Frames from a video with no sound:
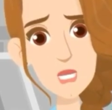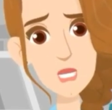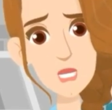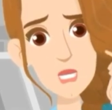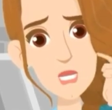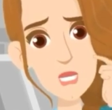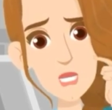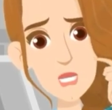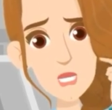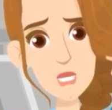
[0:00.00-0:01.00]

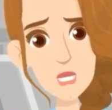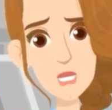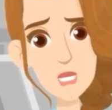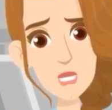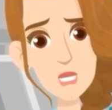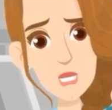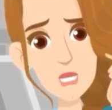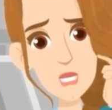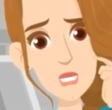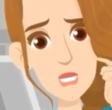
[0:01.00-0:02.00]

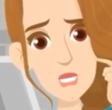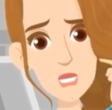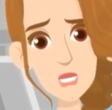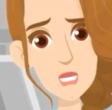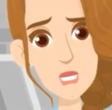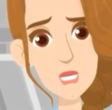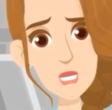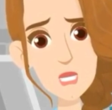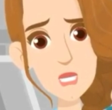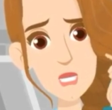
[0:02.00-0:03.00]

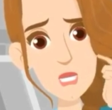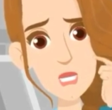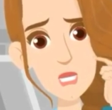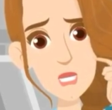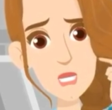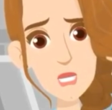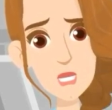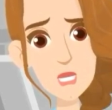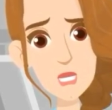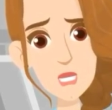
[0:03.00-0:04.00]

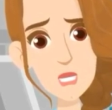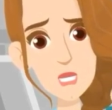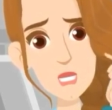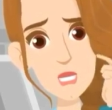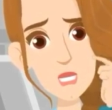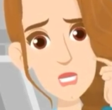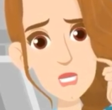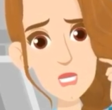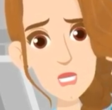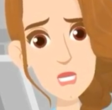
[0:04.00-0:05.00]

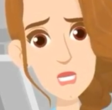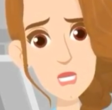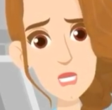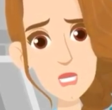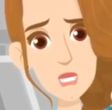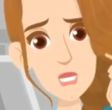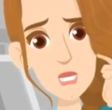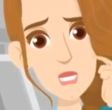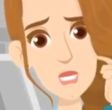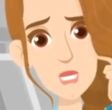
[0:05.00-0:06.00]

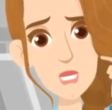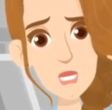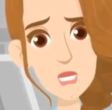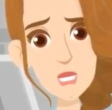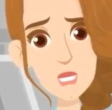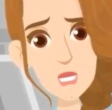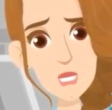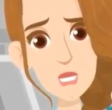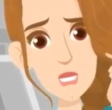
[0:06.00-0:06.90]
(not speaking)